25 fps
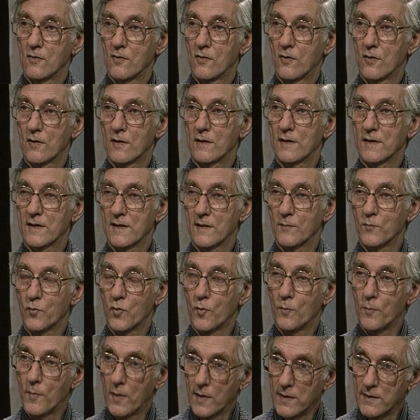or a little
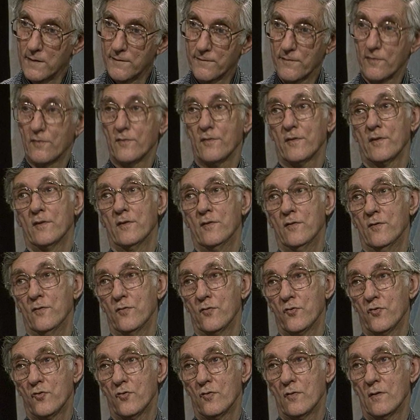more mindful than
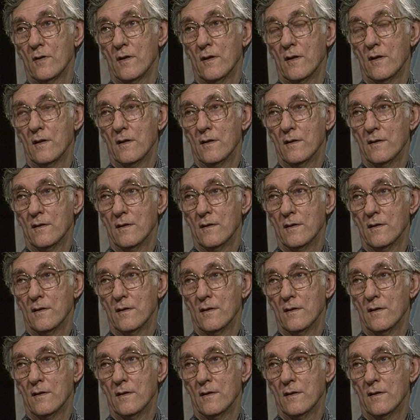usual,